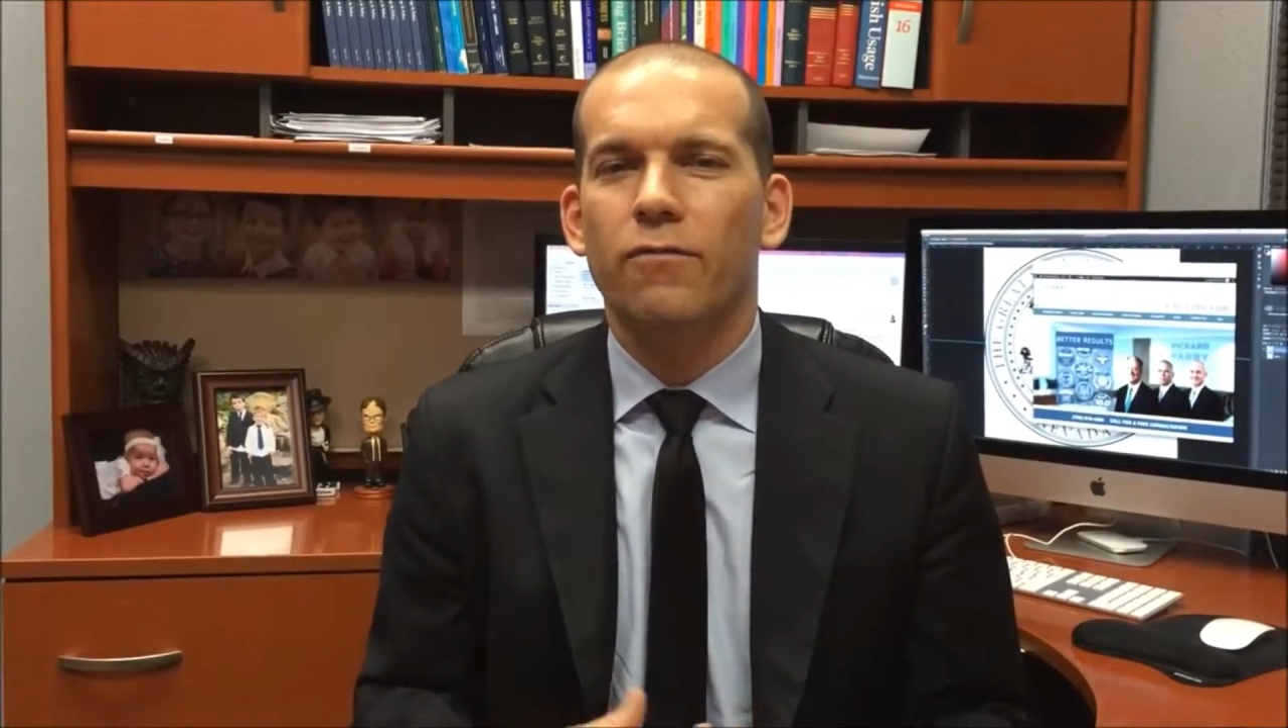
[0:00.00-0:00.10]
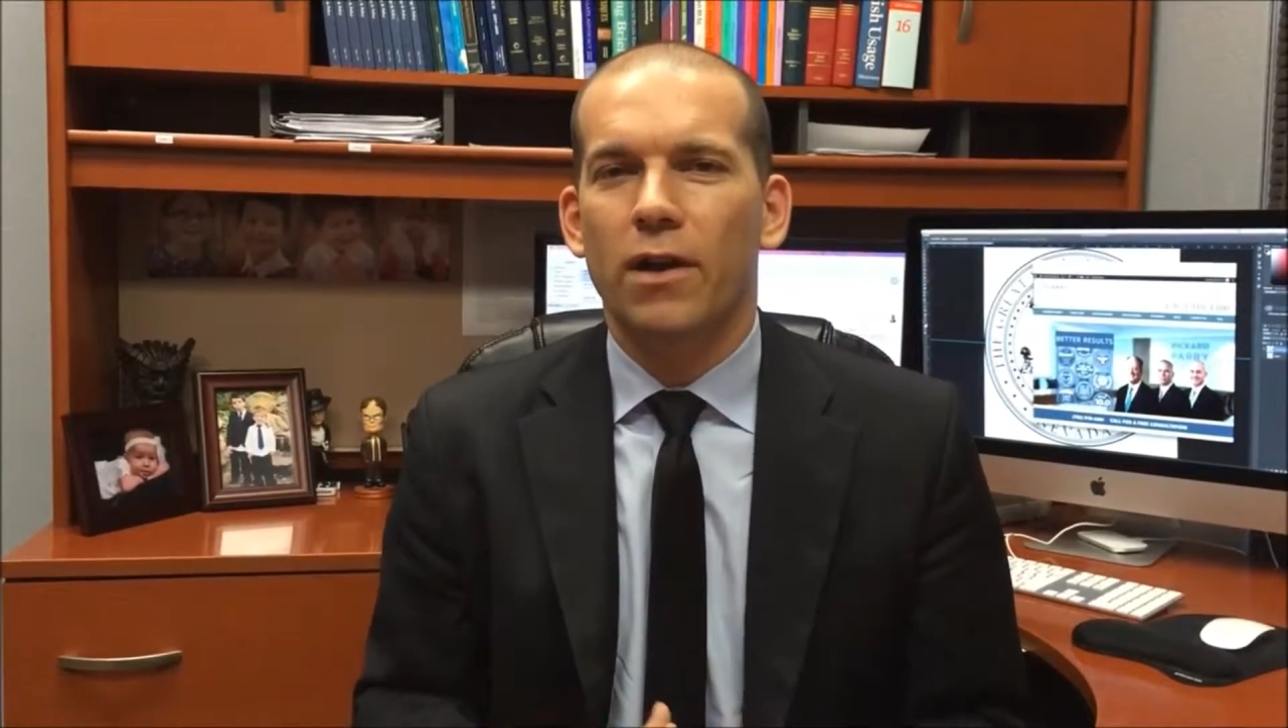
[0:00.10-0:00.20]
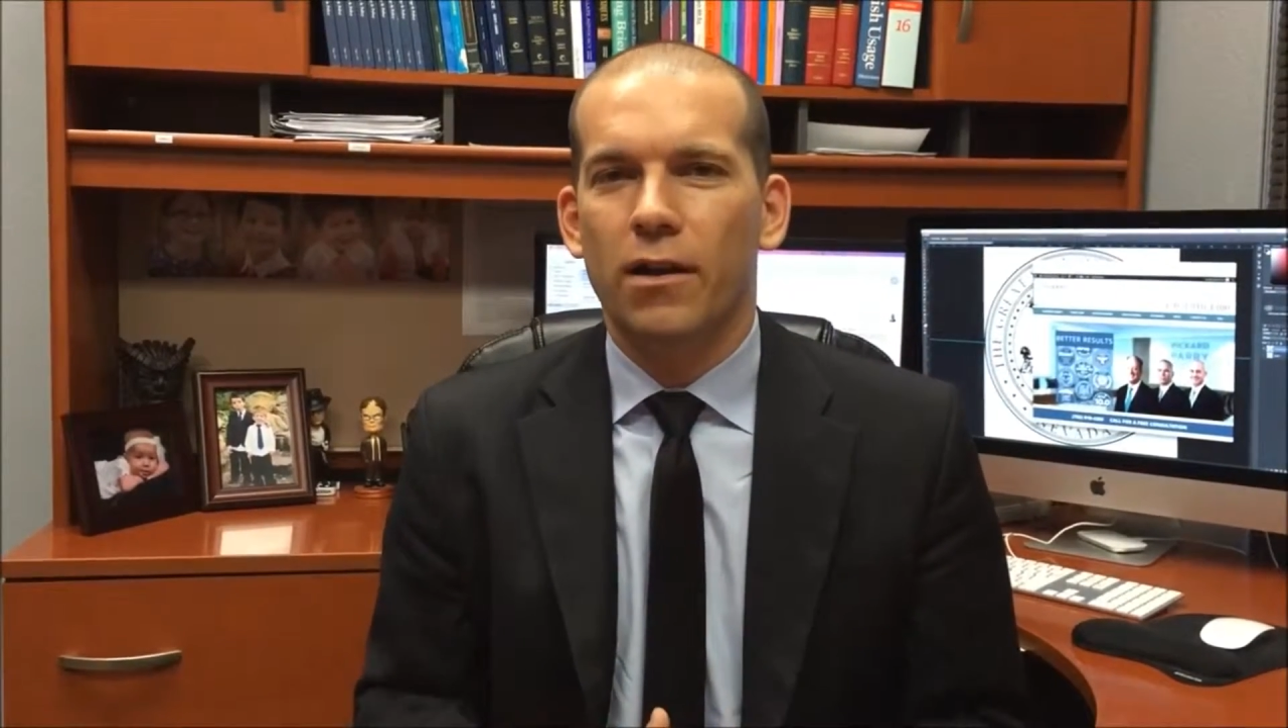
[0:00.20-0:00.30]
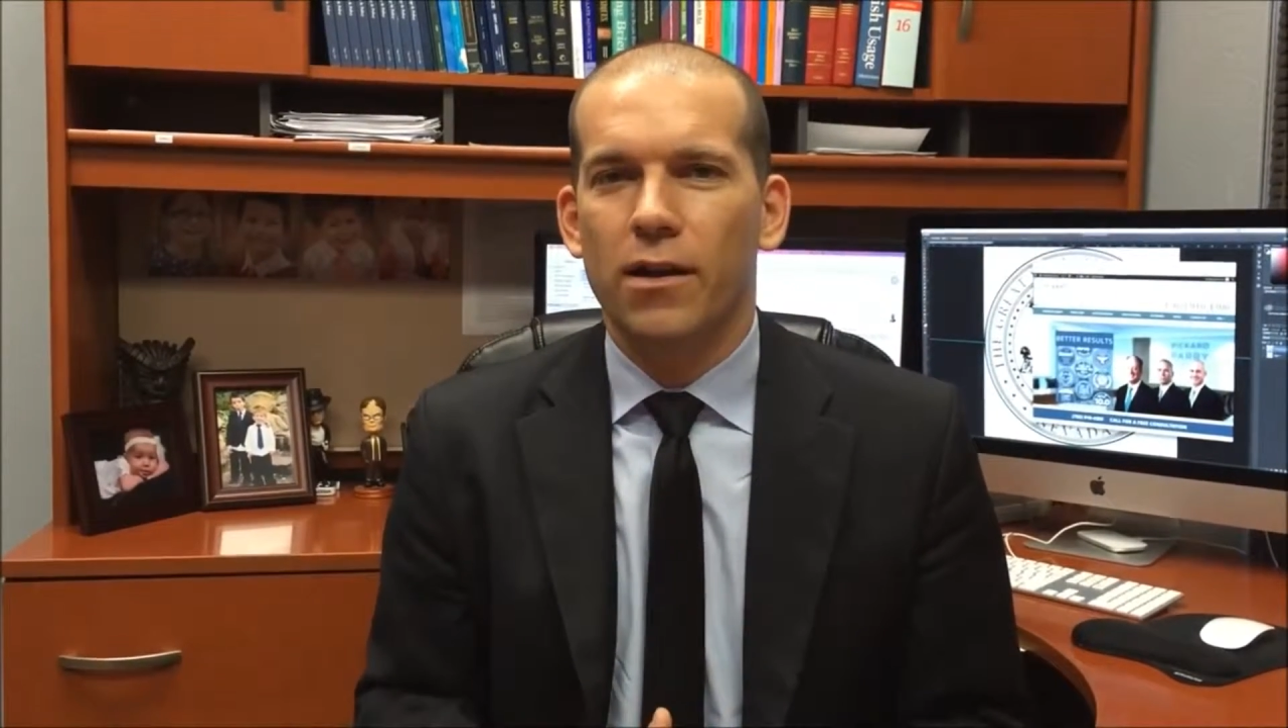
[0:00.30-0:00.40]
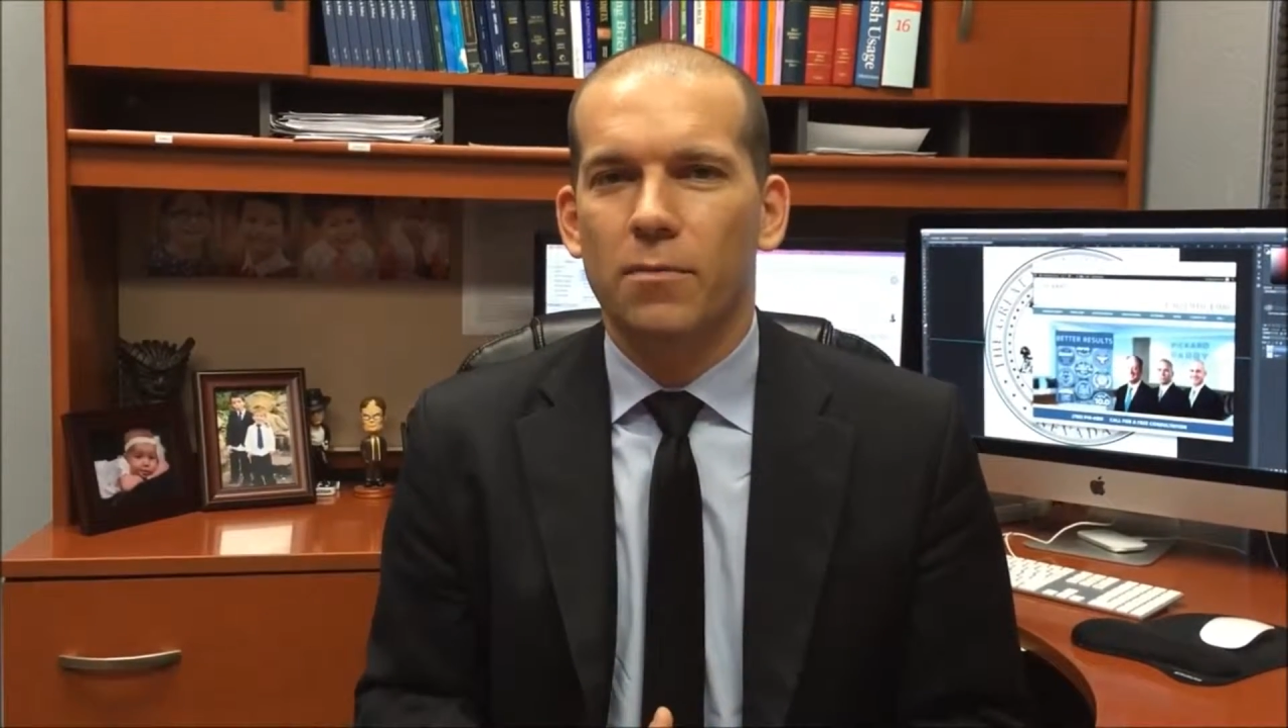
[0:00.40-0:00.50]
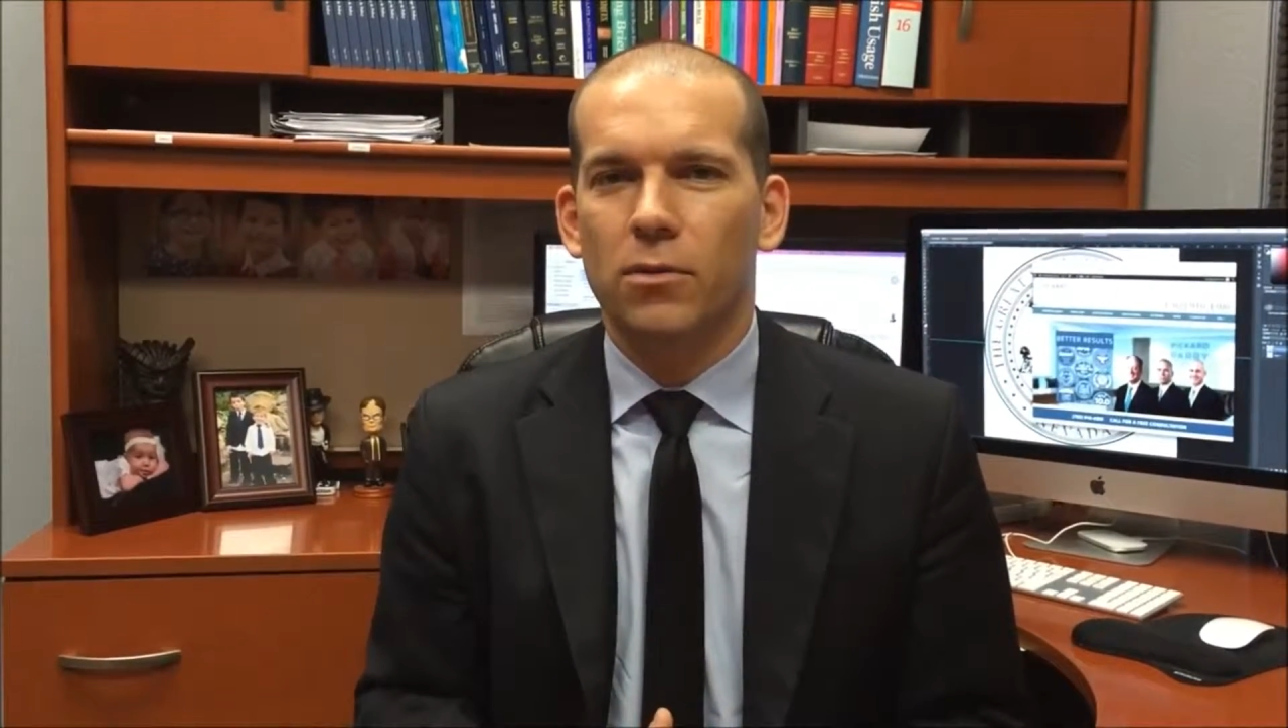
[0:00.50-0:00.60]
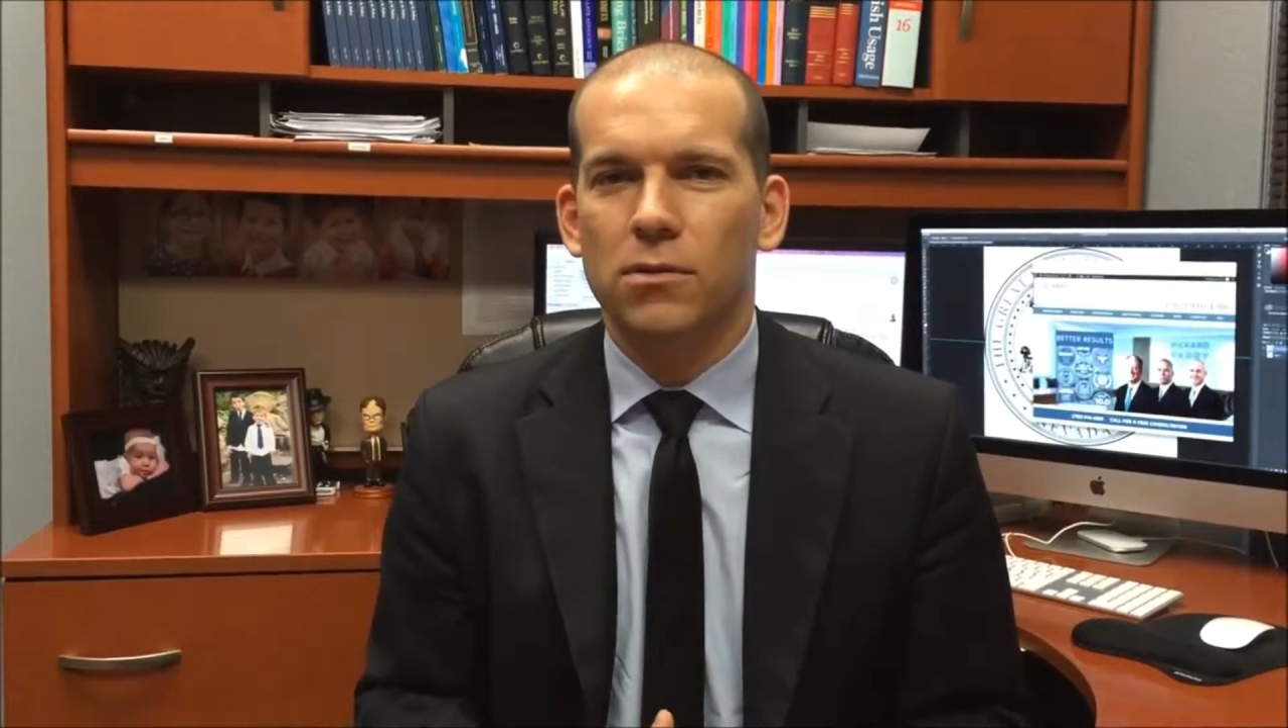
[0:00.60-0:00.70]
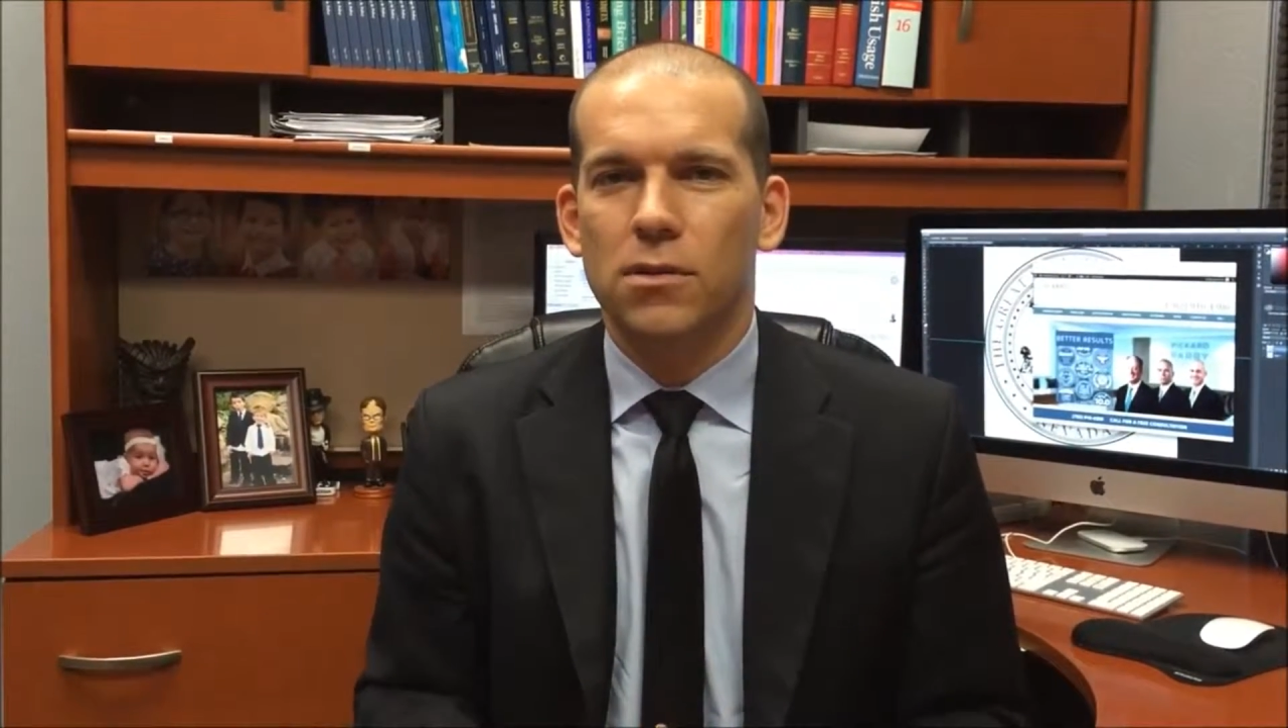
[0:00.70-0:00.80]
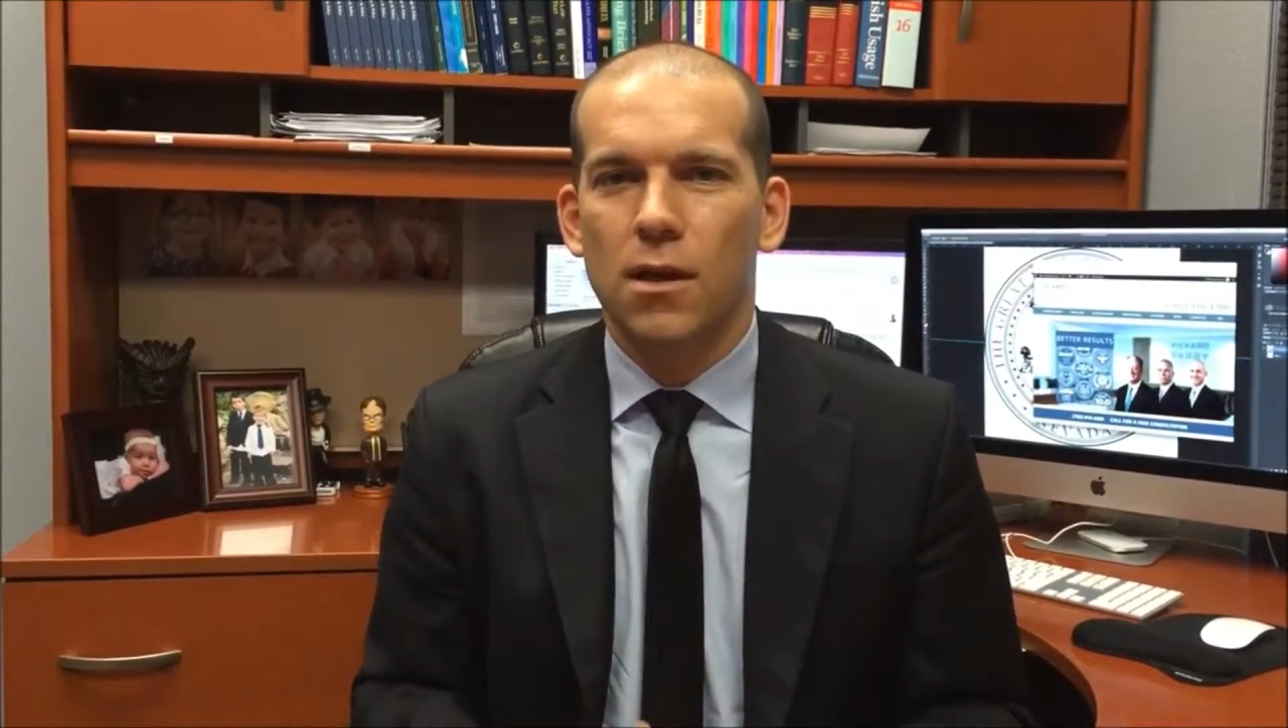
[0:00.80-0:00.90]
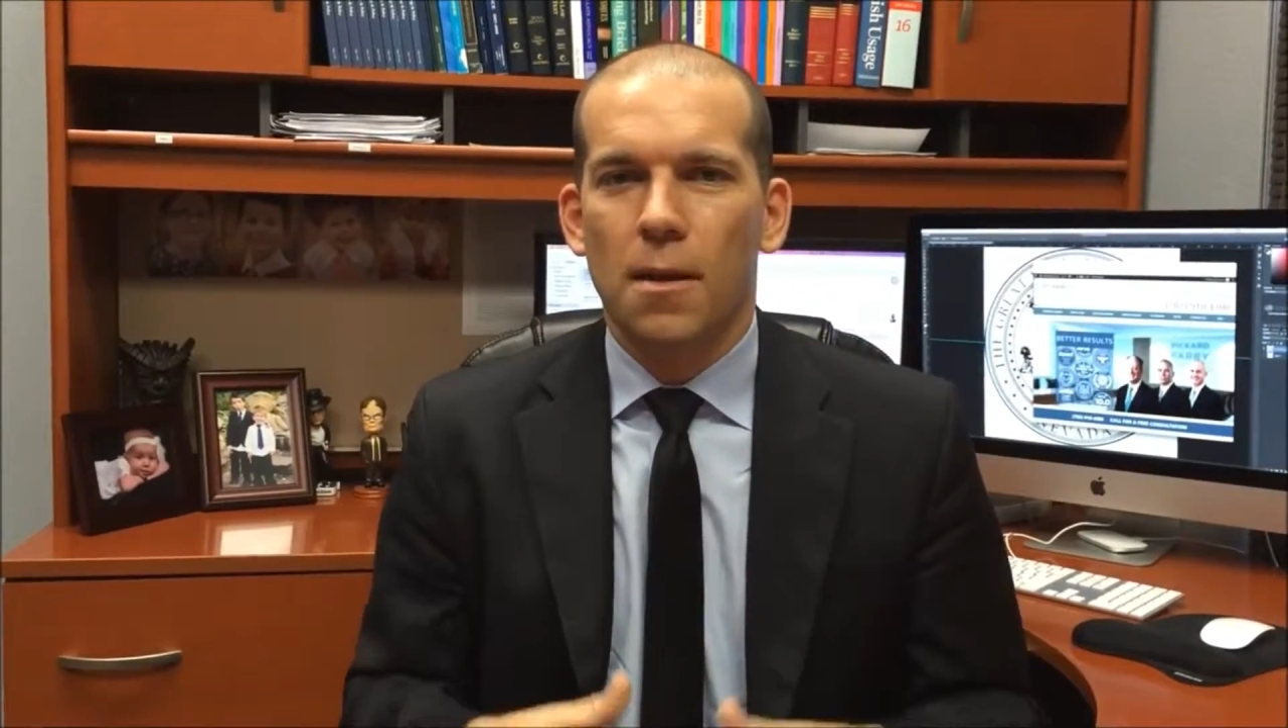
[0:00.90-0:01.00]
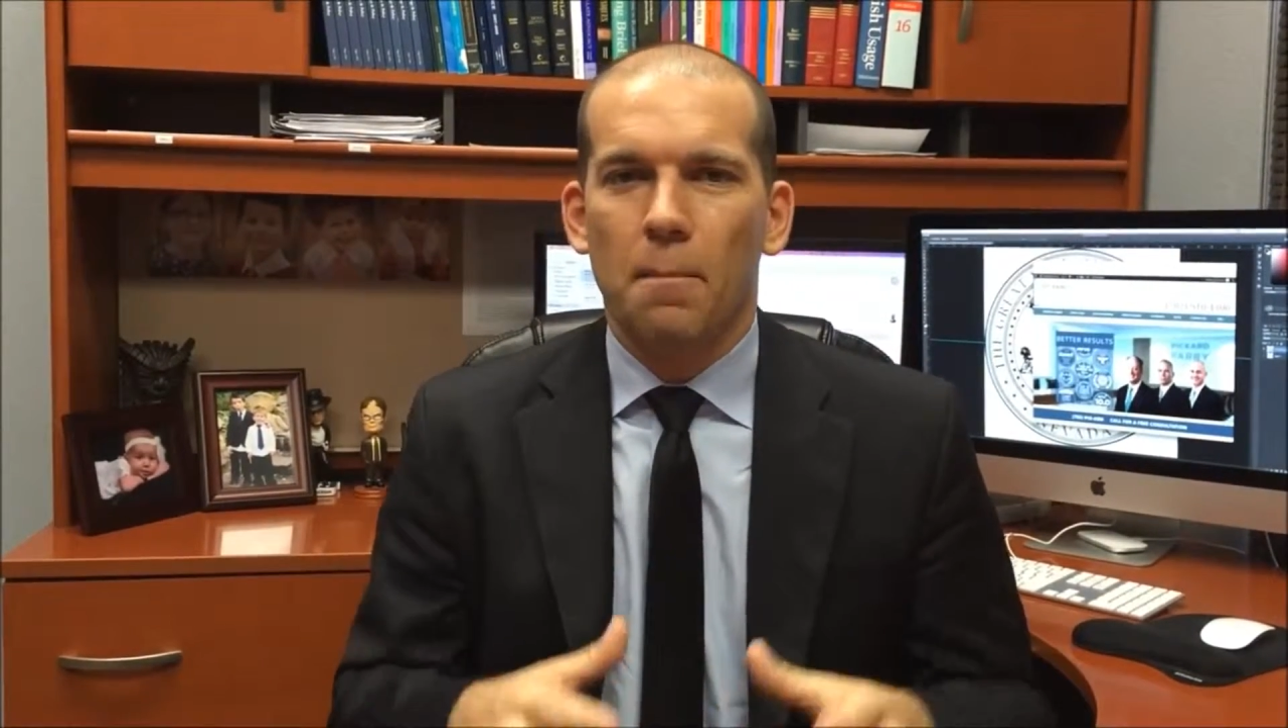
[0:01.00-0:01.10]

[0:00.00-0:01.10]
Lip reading: variables,